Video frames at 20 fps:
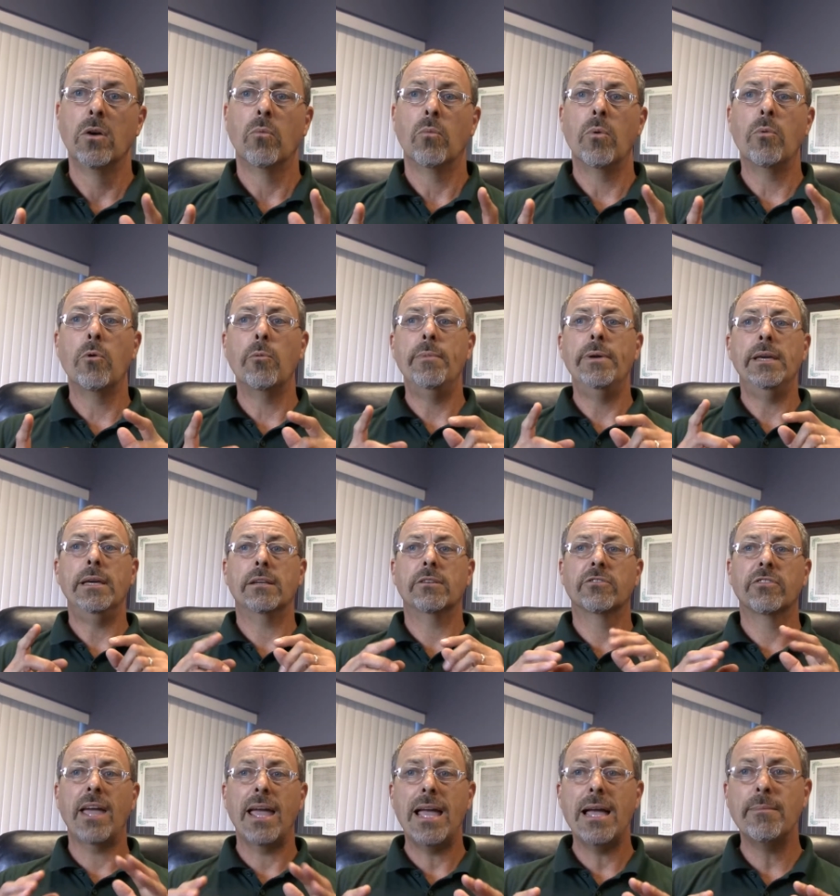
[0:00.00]
We will be
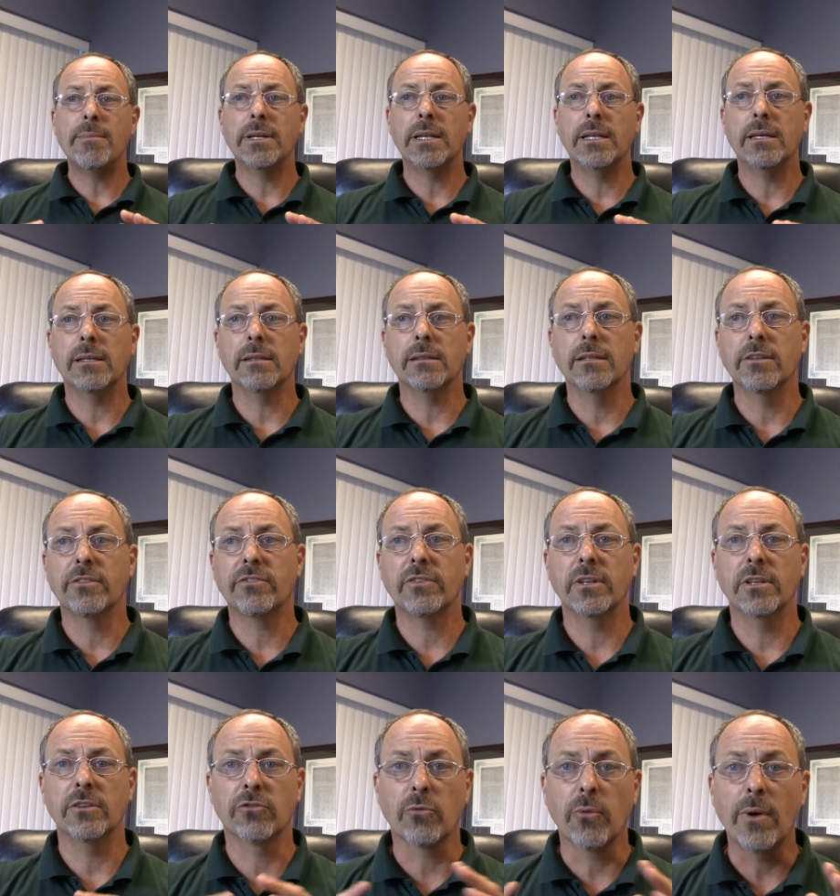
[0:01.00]
examining this
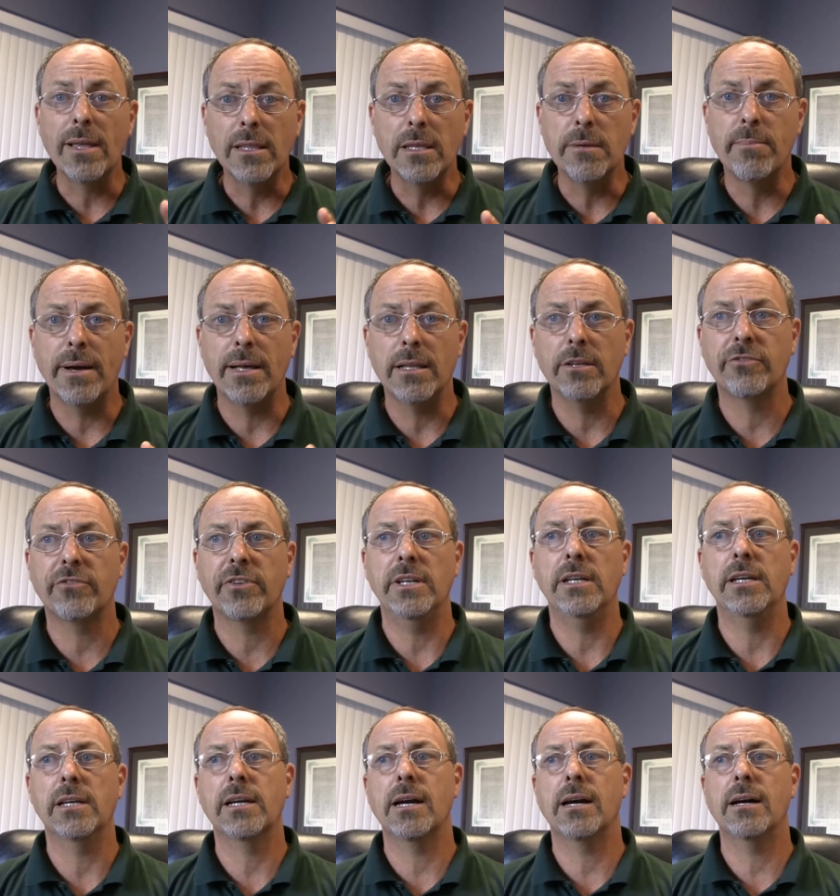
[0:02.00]

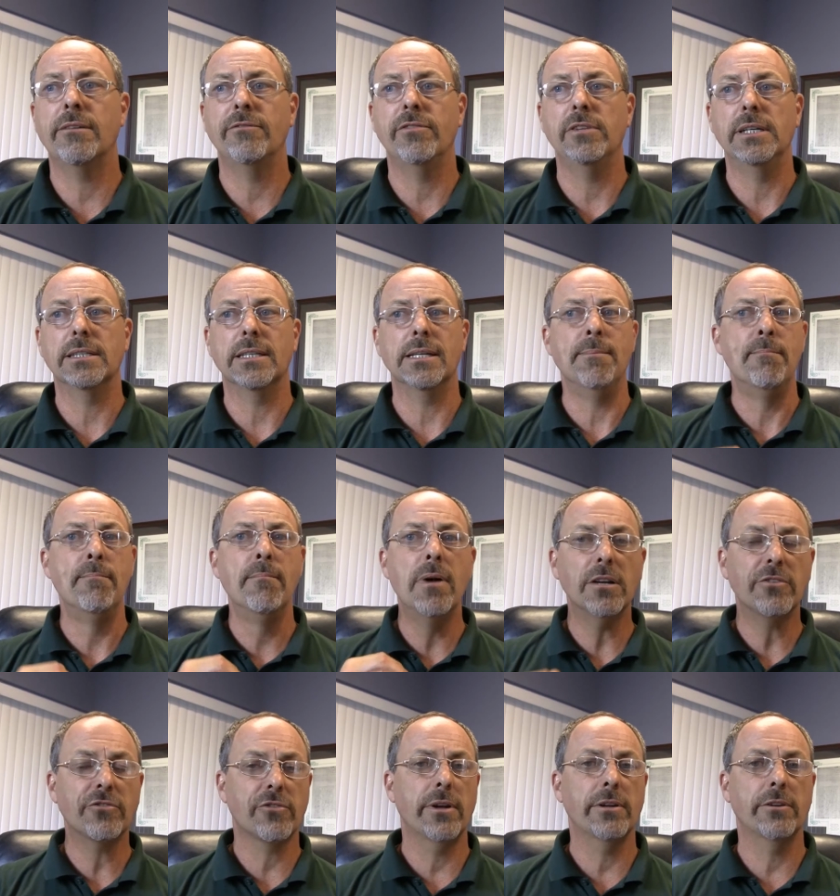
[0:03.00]
Israeli-Palestinian conflict in
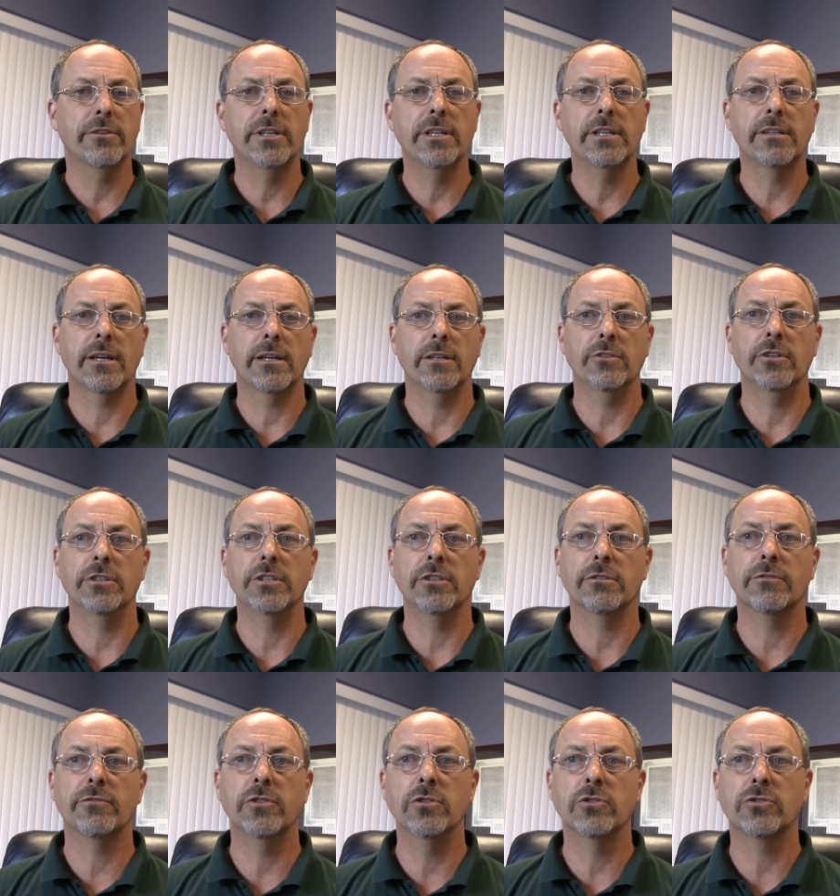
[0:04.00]
much greater detail in the near
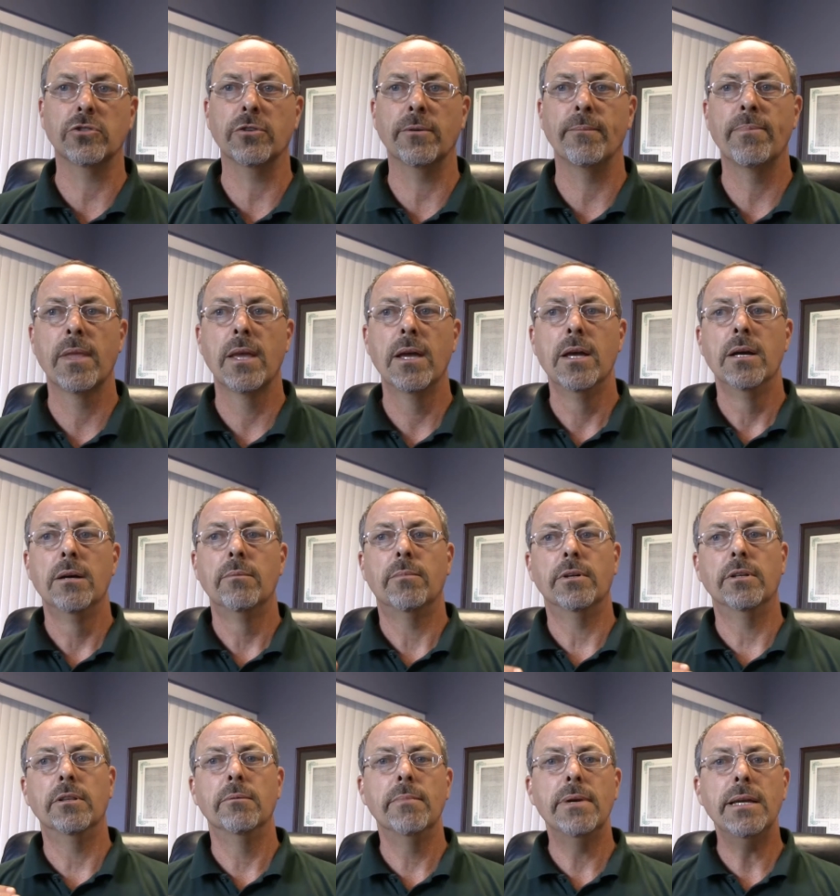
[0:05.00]
future.
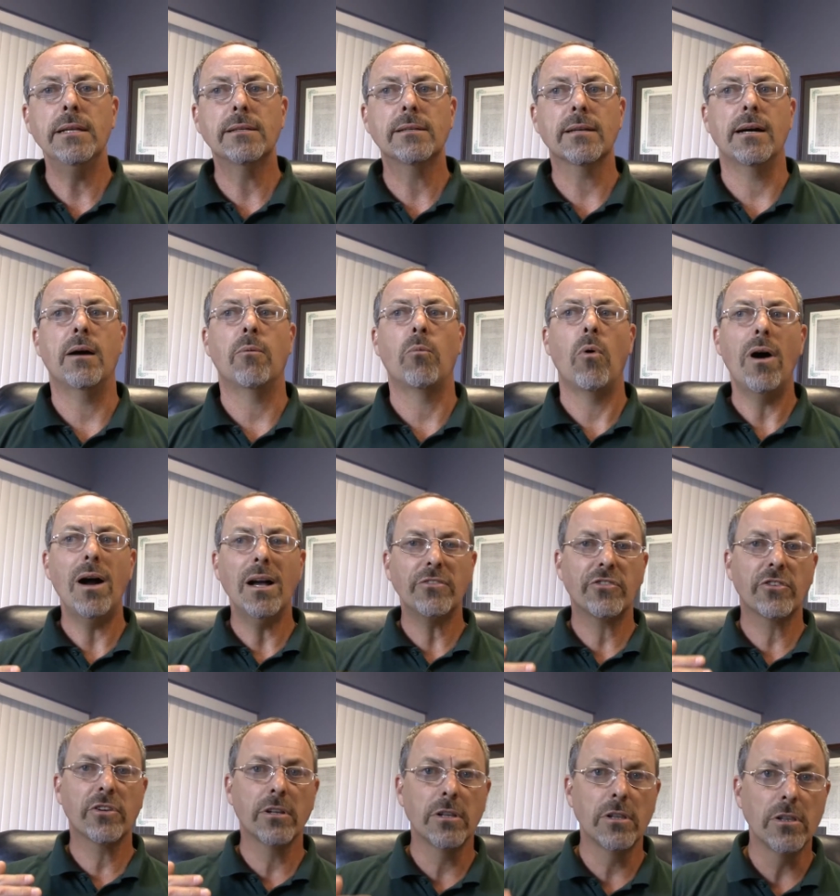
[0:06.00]
But in the meantime,
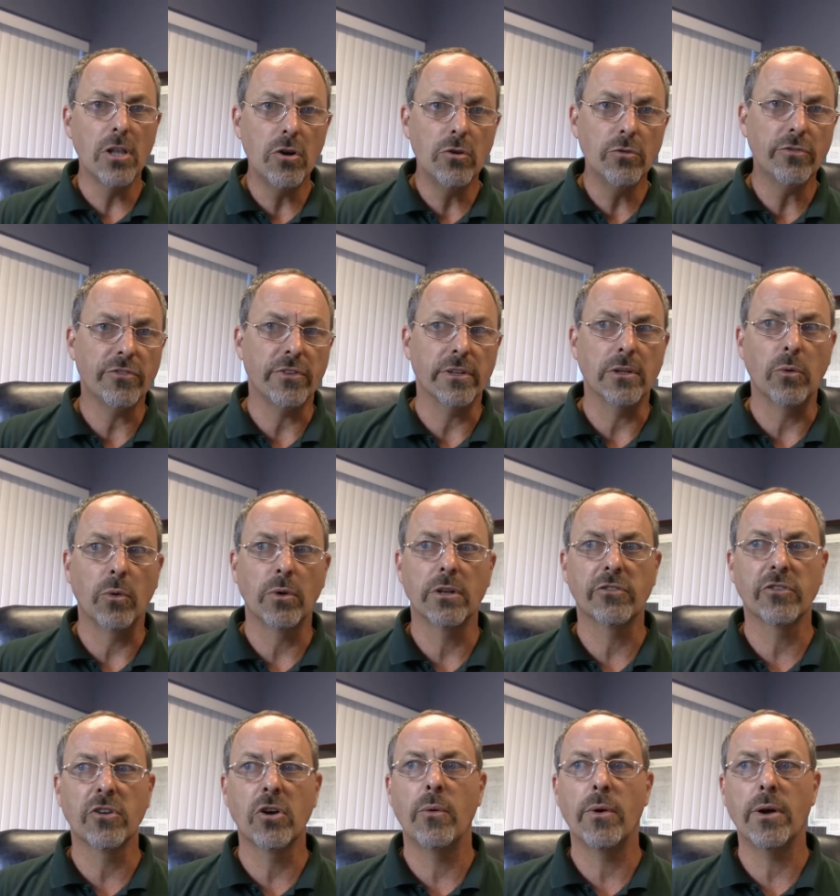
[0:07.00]
watch closely what
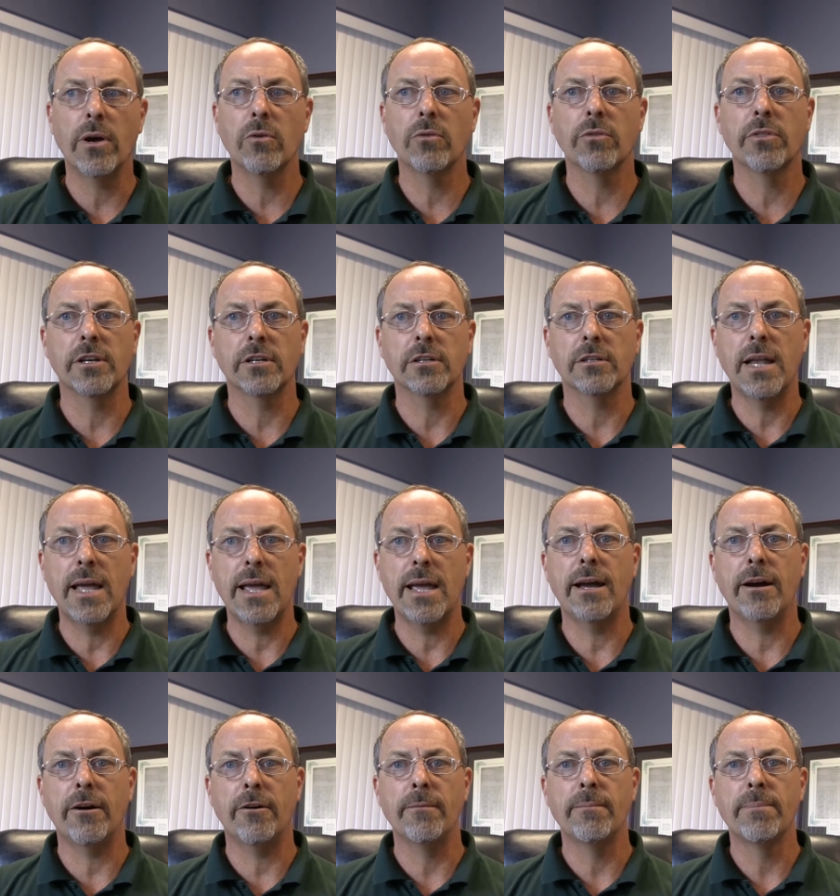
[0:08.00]
is going on there
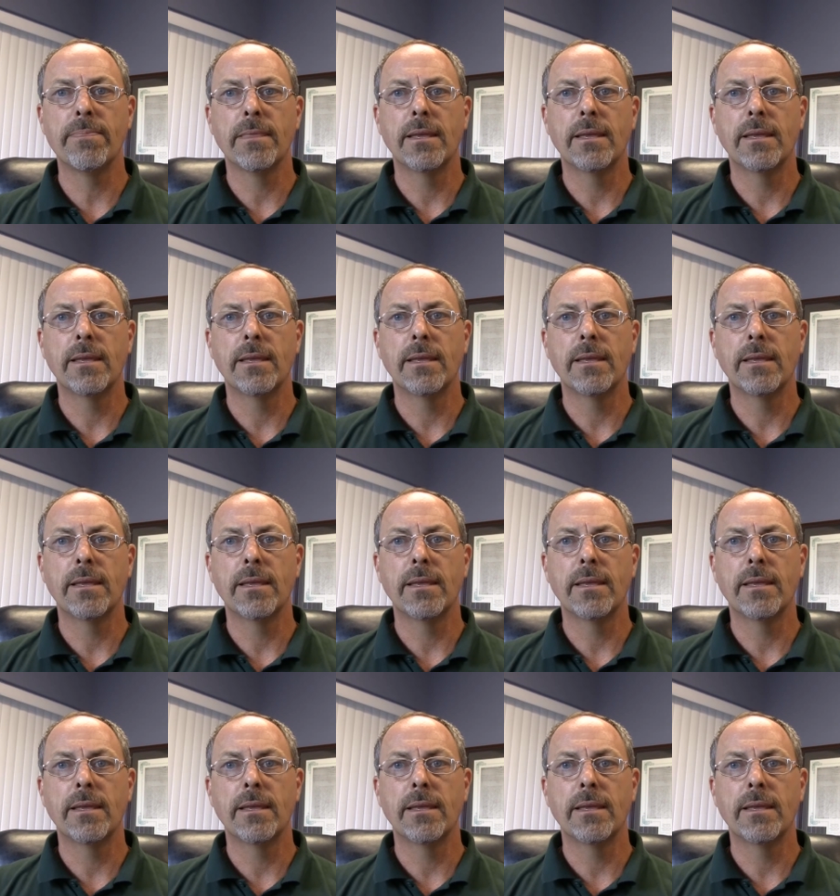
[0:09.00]
now